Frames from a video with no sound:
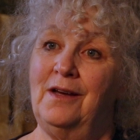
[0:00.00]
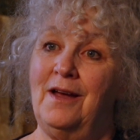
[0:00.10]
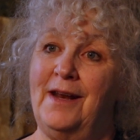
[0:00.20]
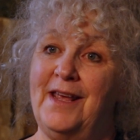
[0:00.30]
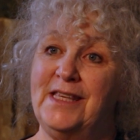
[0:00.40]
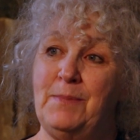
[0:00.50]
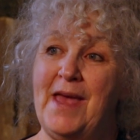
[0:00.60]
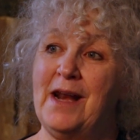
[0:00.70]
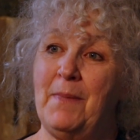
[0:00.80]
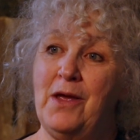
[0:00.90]
Kind of gets
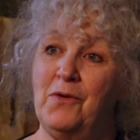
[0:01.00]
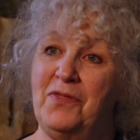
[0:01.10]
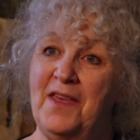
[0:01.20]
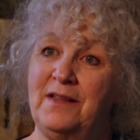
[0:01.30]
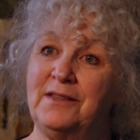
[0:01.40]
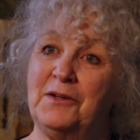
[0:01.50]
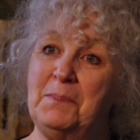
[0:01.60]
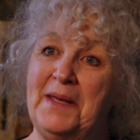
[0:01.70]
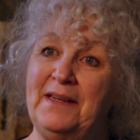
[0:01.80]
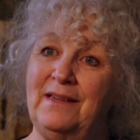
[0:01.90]
me out of my own thing a little
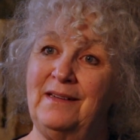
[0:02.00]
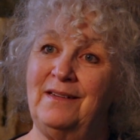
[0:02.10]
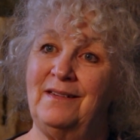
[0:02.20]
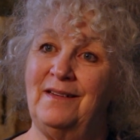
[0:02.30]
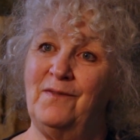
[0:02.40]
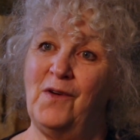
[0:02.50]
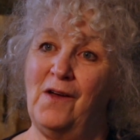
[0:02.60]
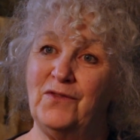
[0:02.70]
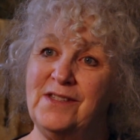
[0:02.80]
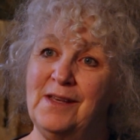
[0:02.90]
bit and involved in